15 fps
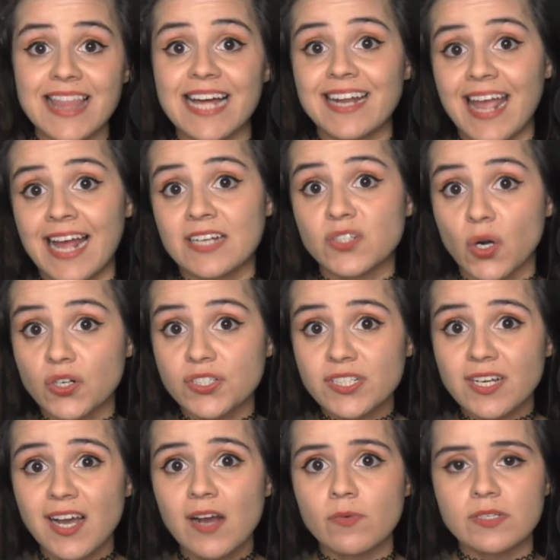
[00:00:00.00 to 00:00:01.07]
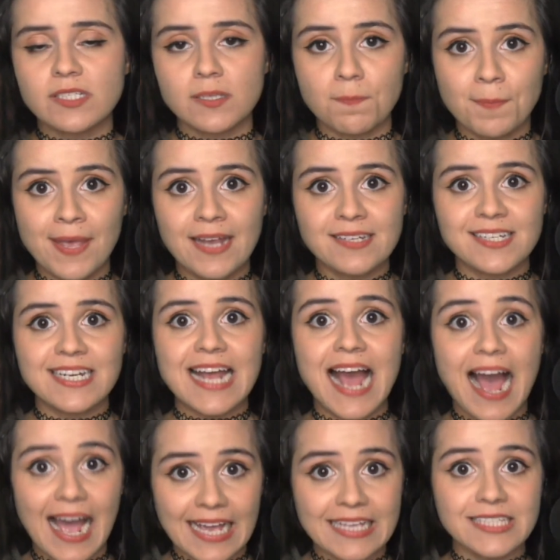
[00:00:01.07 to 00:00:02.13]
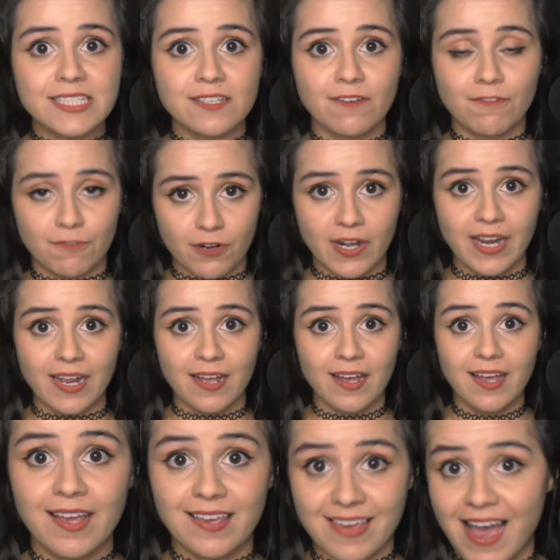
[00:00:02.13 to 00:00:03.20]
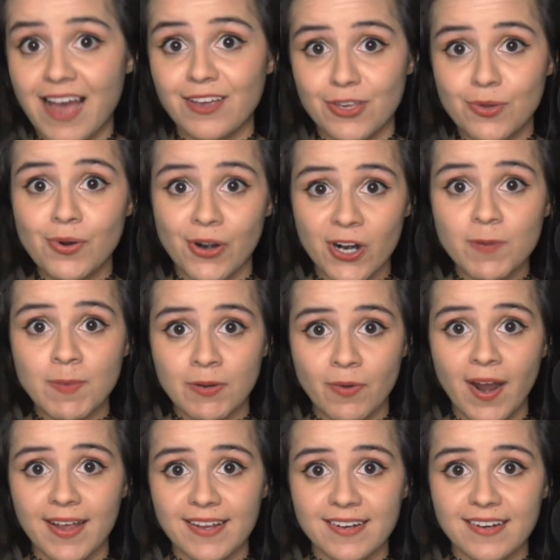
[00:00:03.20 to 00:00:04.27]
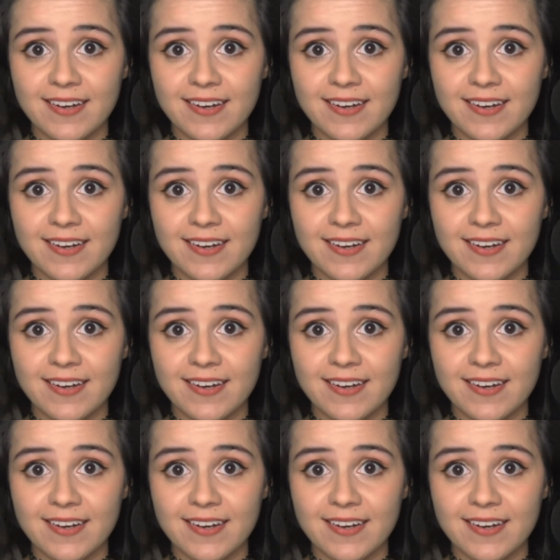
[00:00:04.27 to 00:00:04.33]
that Antarctica was depicted ice-free. Yeah, you heard me right.